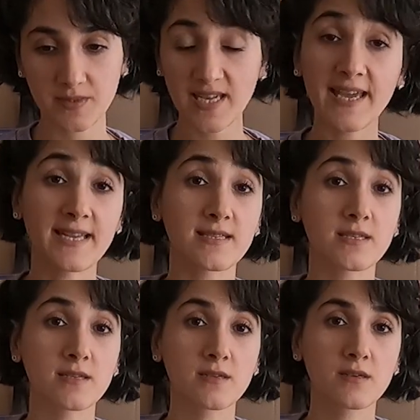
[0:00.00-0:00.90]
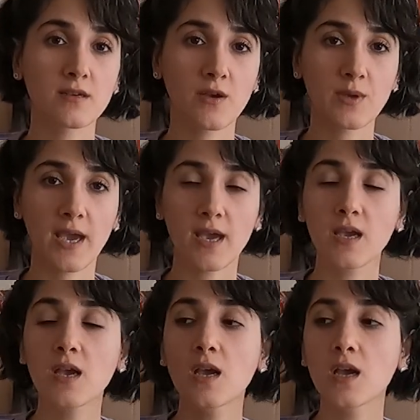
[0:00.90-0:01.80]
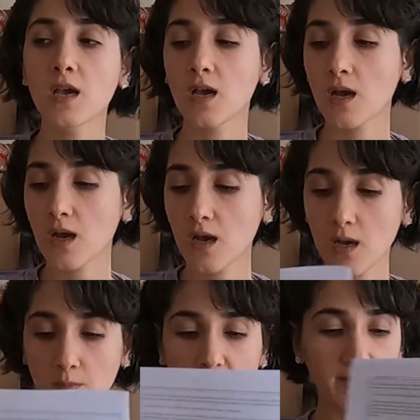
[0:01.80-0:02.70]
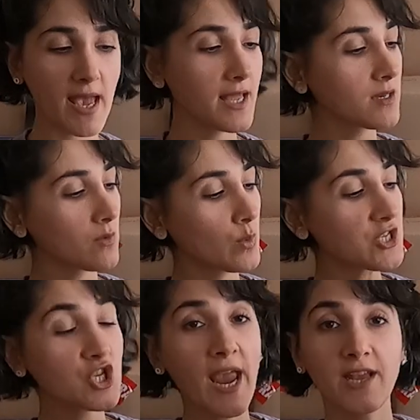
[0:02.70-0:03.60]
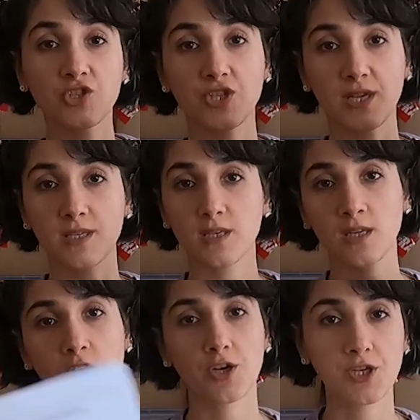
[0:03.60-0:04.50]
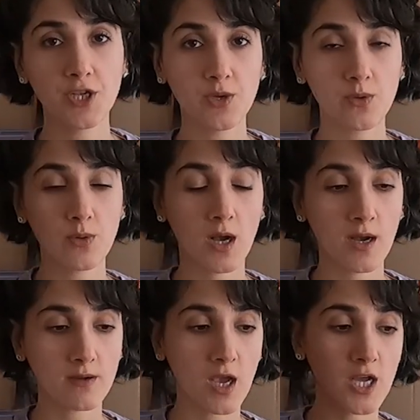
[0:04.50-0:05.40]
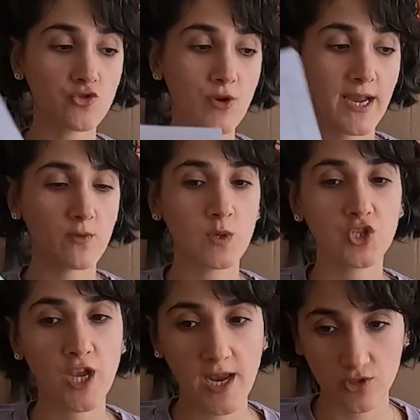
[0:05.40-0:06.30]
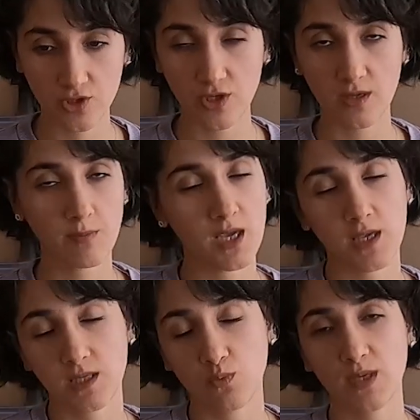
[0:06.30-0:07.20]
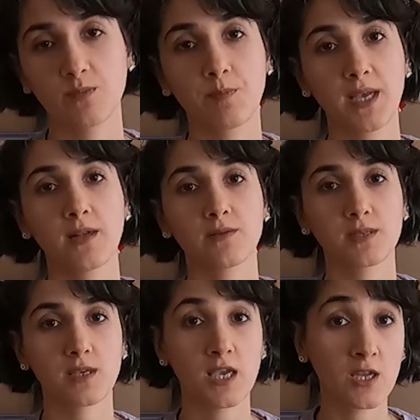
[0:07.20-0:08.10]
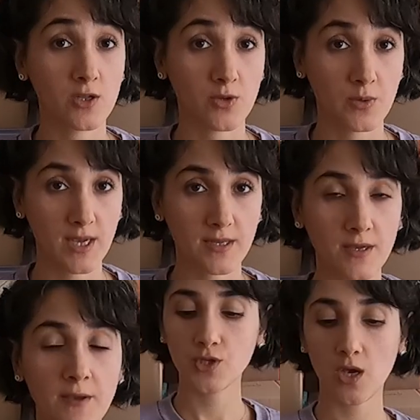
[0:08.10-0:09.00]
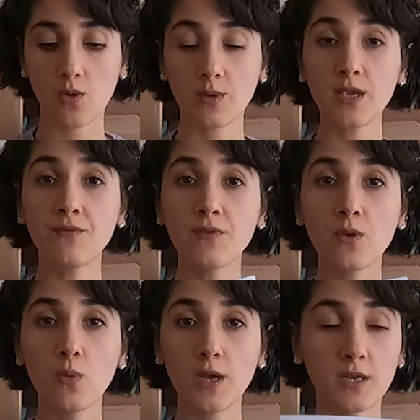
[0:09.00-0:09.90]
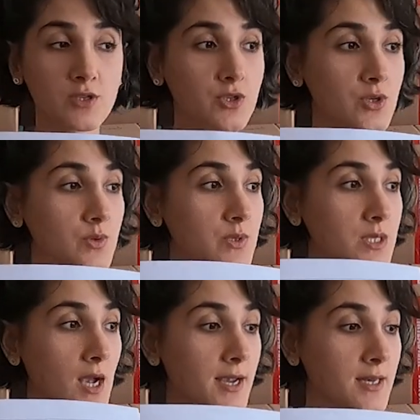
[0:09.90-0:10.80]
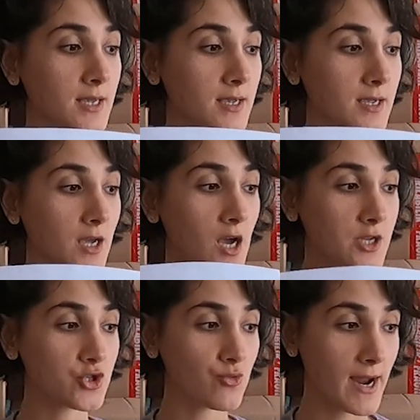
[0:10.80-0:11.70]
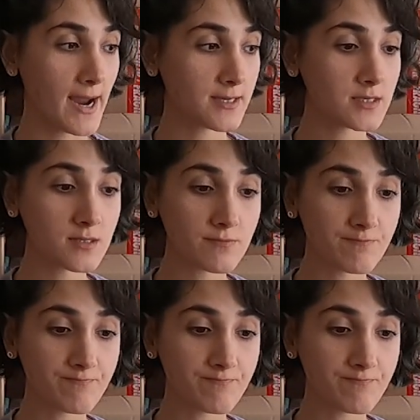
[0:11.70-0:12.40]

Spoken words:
tenant, okay? But then we changed it in our new contract. We changed it because it was bills included. So if you wanted to sign a contract